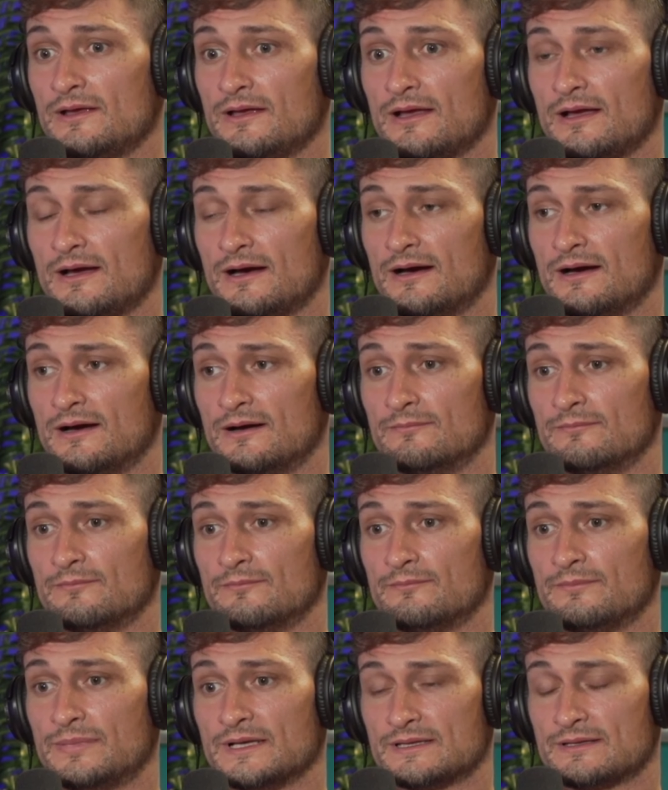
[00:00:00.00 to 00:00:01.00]
Um,
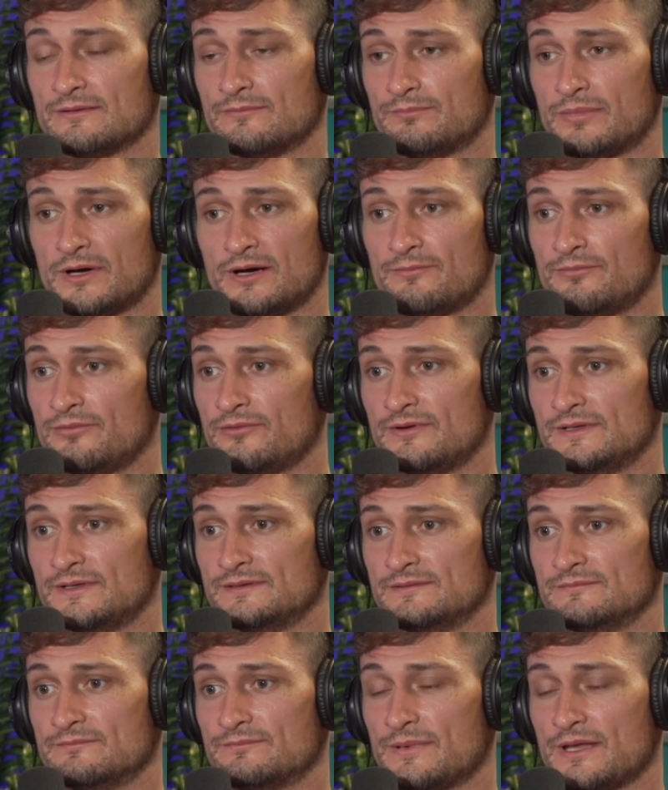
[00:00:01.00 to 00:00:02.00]
but the
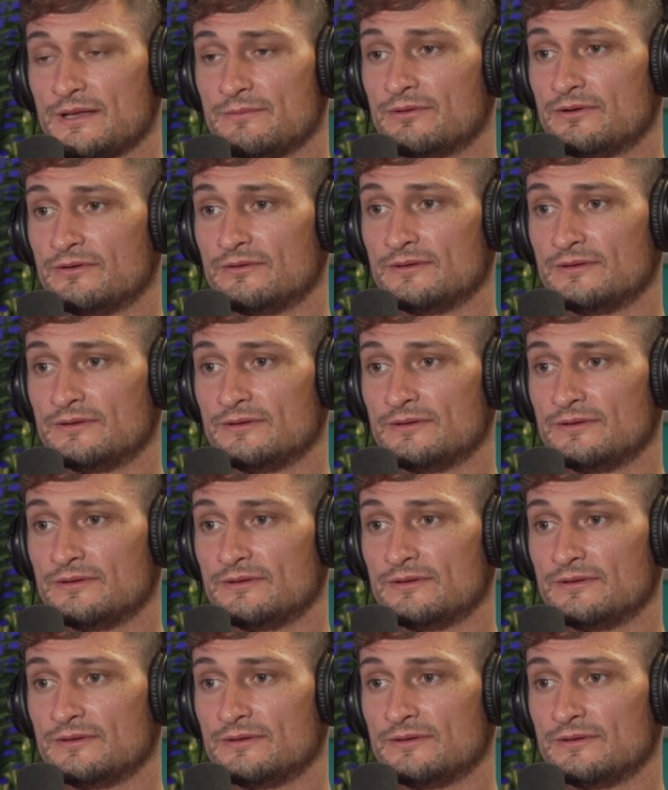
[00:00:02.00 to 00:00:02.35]
Papuan people